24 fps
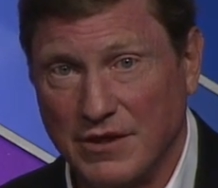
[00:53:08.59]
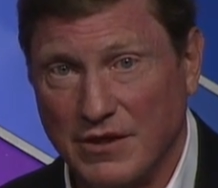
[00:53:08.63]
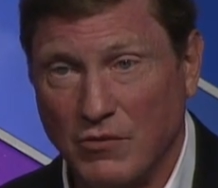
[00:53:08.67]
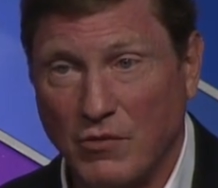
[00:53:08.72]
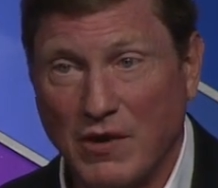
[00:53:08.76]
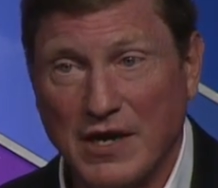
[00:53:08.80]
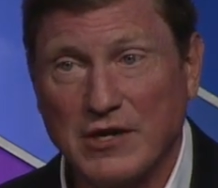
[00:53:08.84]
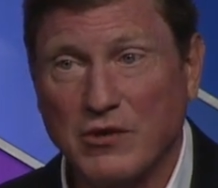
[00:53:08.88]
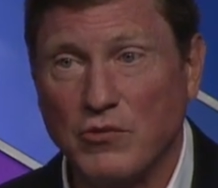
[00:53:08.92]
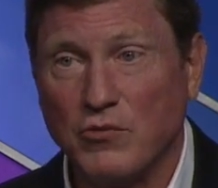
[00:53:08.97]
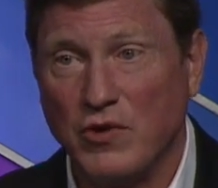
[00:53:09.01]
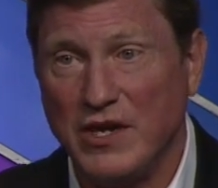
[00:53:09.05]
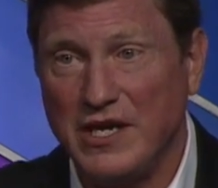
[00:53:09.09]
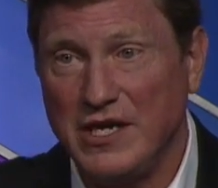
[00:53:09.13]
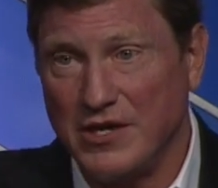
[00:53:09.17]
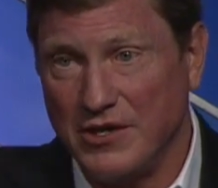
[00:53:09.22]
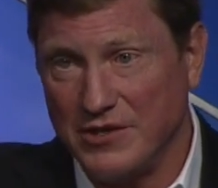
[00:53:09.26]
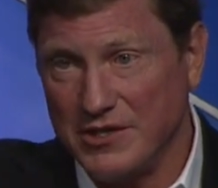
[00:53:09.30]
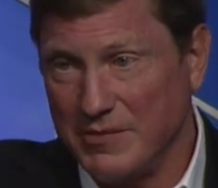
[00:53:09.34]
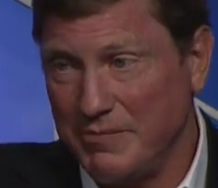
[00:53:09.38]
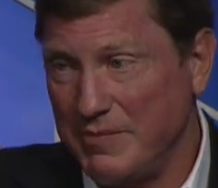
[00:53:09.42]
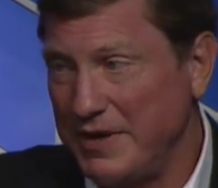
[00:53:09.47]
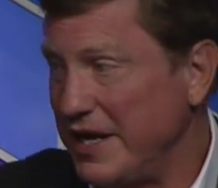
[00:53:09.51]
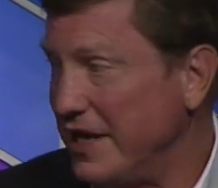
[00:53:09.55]
Why don't we
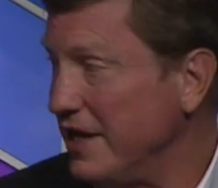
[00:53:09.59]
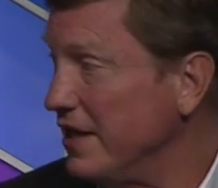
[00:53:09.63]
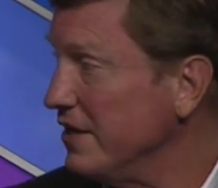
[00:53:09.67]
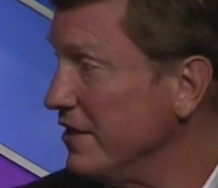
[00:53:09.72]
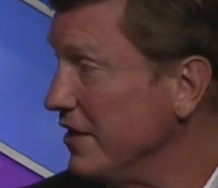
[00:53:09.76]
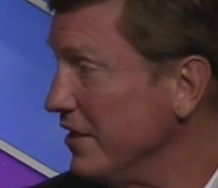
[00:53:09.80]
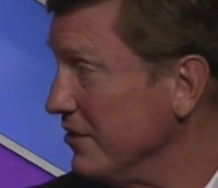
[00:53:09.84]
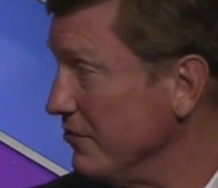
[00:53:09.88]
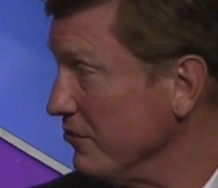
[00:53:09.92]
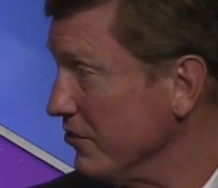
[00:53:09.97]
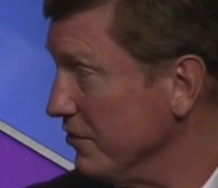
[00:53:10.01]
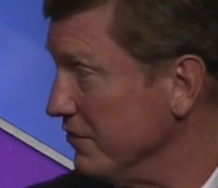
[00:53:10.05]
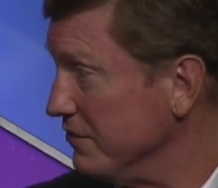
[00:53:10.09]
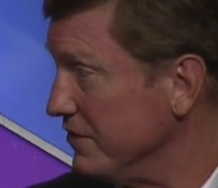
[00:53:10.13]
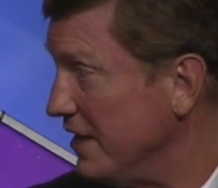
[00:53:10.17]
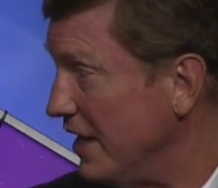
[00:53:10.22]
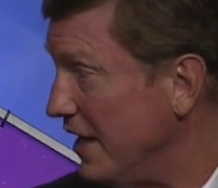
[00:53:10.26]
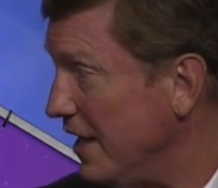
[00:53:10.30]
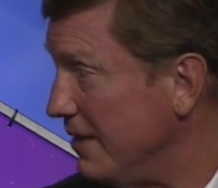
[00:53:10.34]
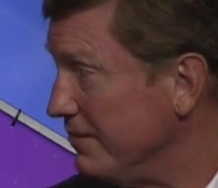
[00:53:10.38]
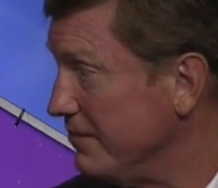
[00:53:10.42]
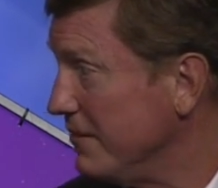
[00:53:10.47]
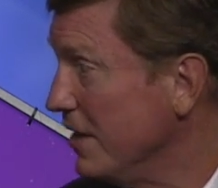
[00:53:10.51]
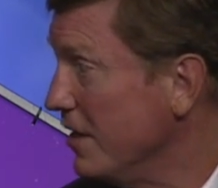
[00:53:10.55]
own the panel on the
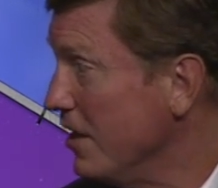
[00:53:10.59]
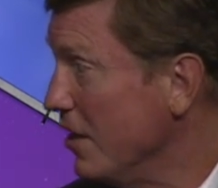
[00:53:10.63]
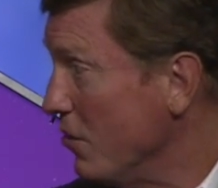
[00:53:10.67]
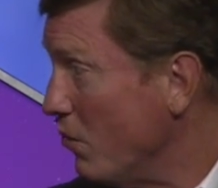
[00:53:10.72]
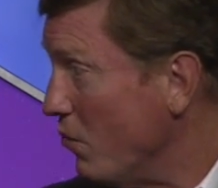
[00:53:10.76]
rooftop?